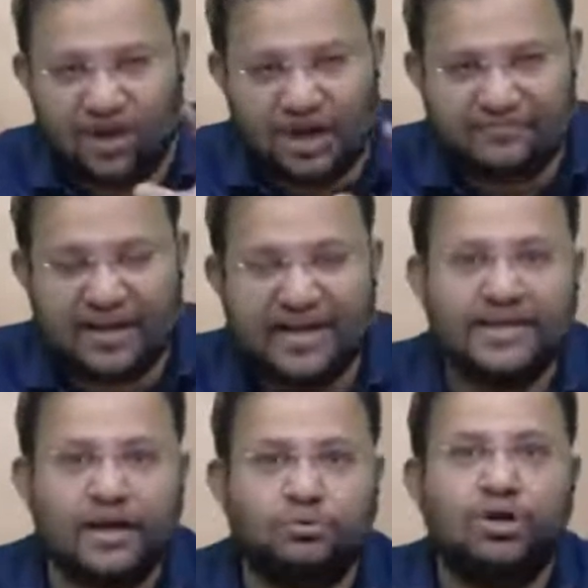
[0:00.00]
find
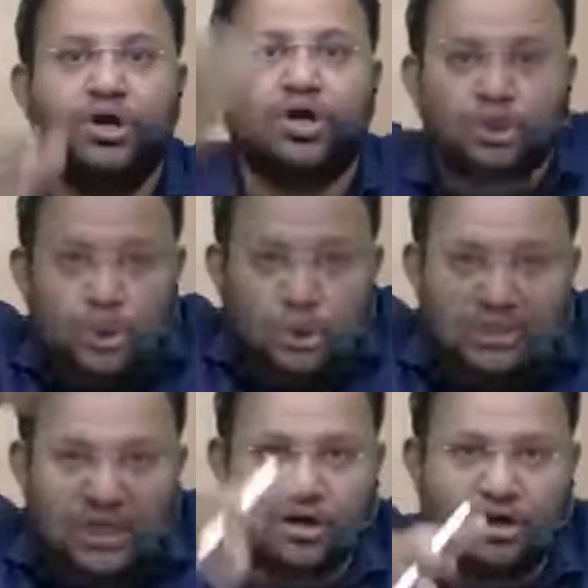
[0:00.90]
out
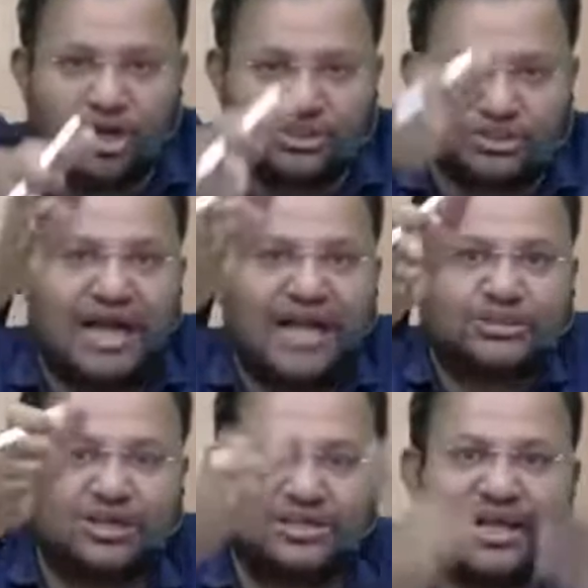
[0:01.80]
total cost as
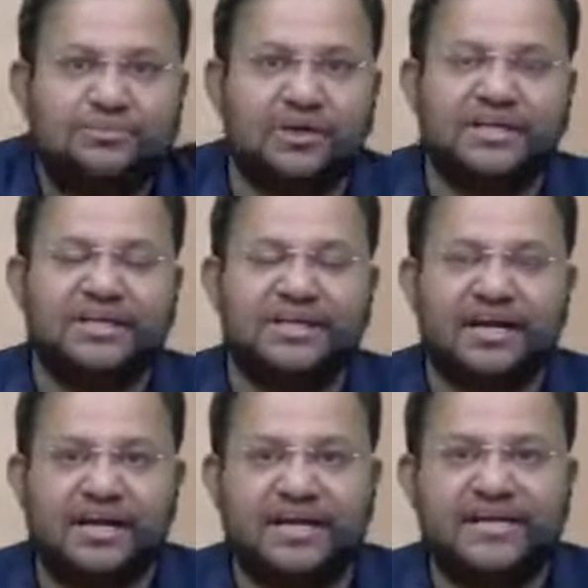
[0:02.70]
on that particular
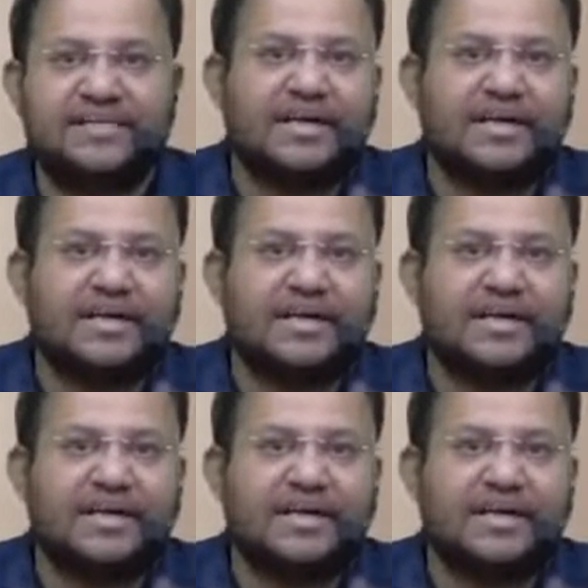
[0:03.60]
date